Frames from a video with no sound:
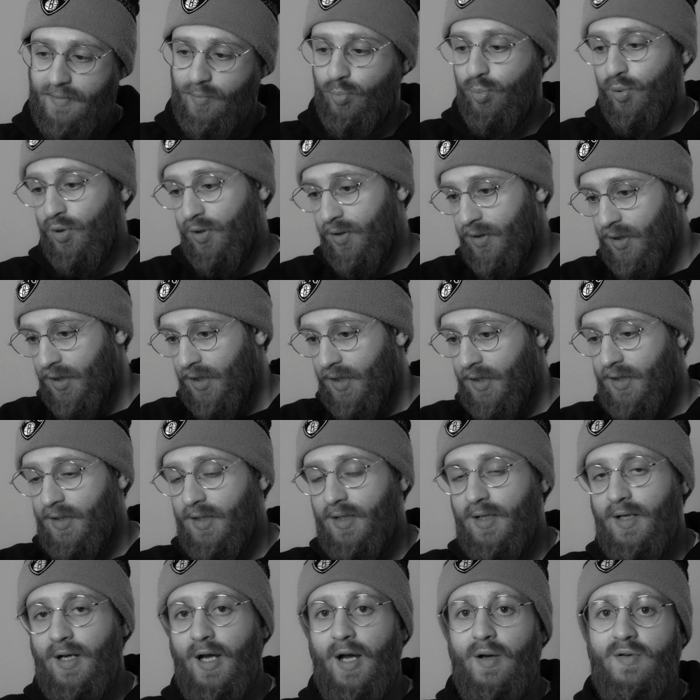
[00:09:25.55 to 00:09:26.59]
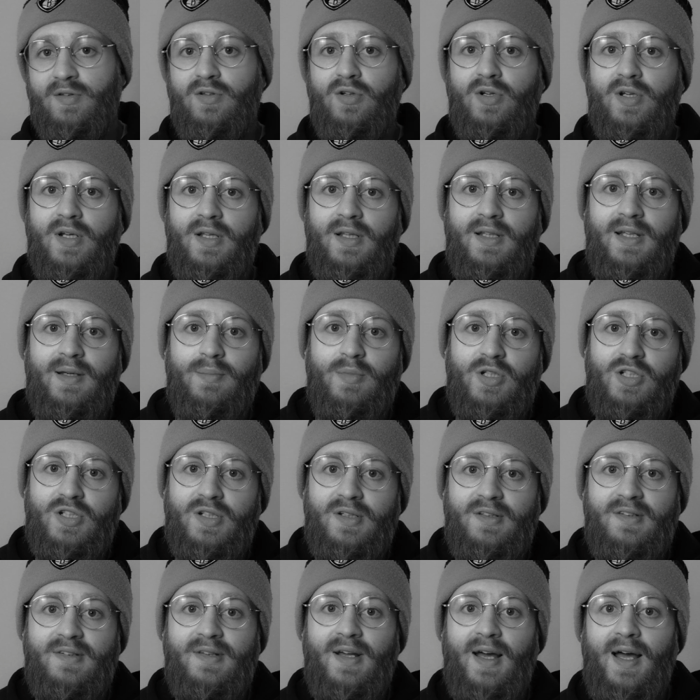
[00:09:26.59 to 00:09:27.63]
but I was looking at the
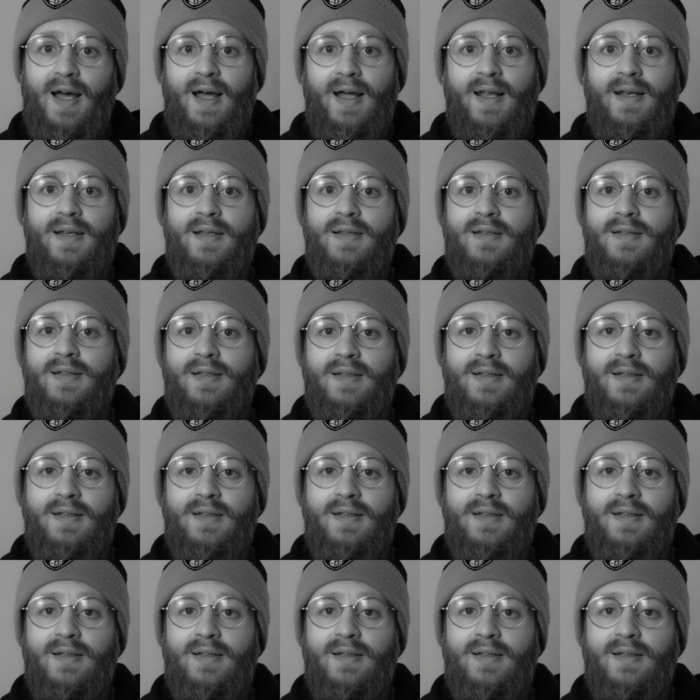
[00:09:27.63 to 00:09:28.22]
images and